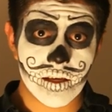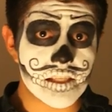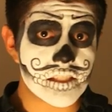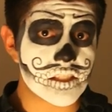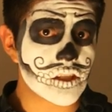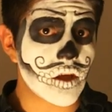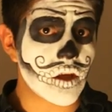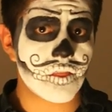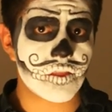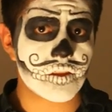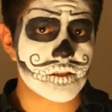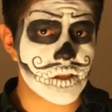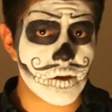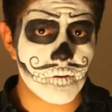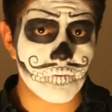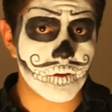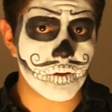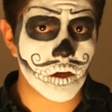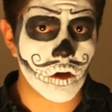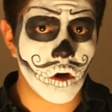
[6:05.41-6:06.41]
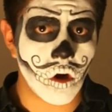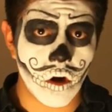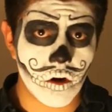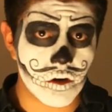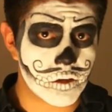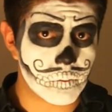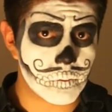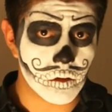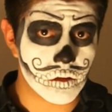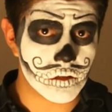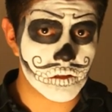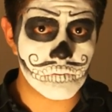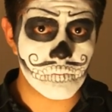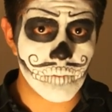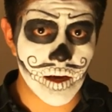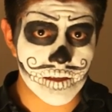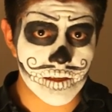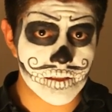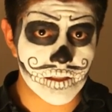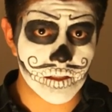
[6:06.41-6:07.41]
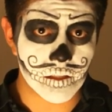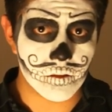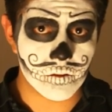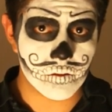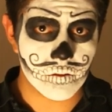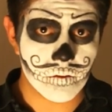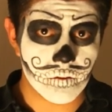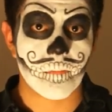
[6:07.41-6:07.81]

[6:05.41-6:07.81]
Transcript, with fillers: is not something horrible in Mexico.